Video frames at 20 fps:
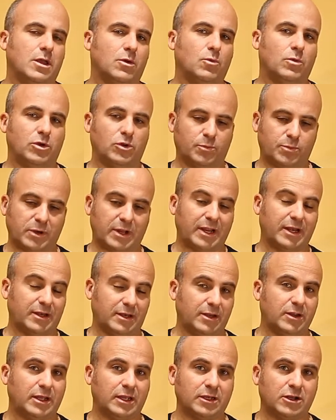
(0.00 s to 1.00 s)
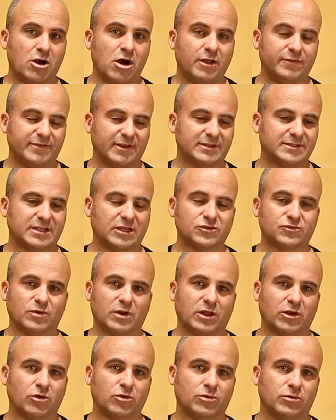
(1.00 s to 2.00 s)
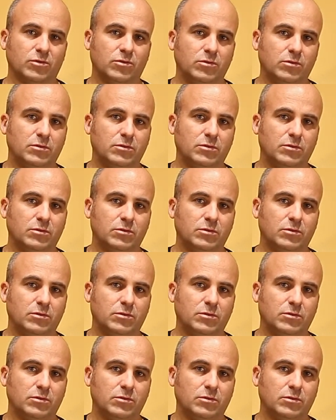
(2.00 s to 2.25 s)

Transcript: When you play it in context, sounds really good.